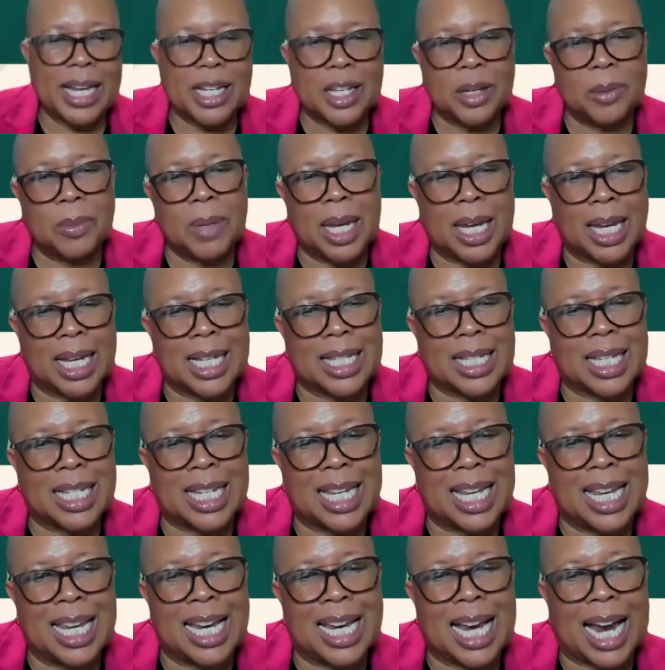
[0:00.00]
Okay, Tamika, as a
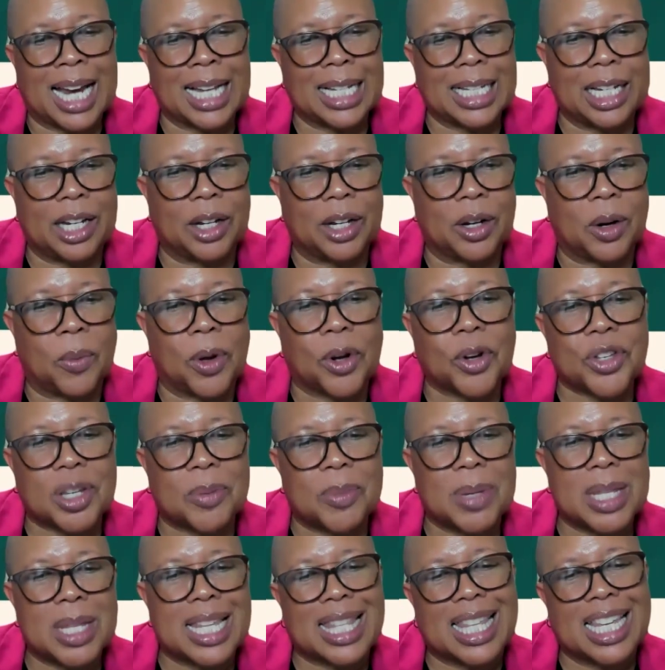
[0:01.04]
DEI leader, what are
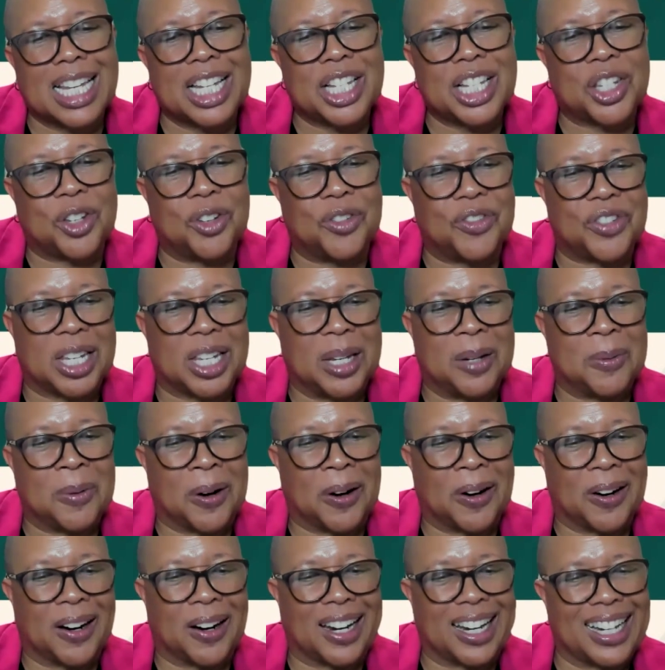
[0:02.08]
some of the things you've seen
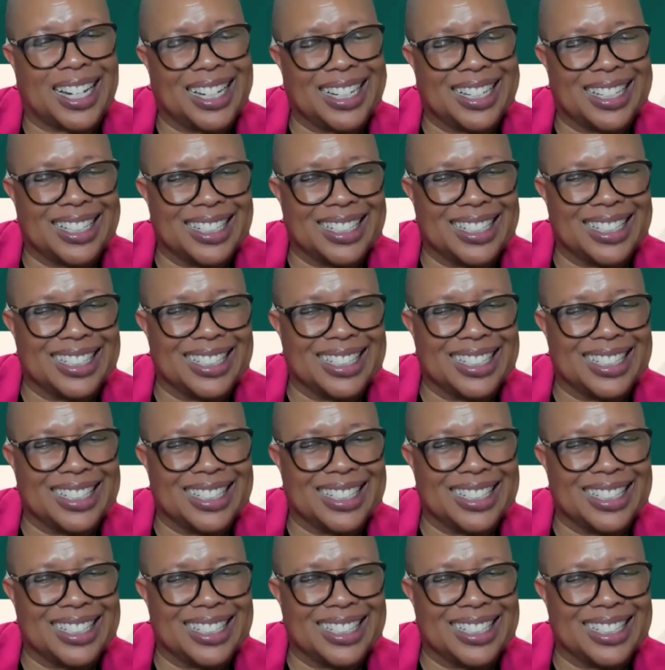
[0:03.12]
work?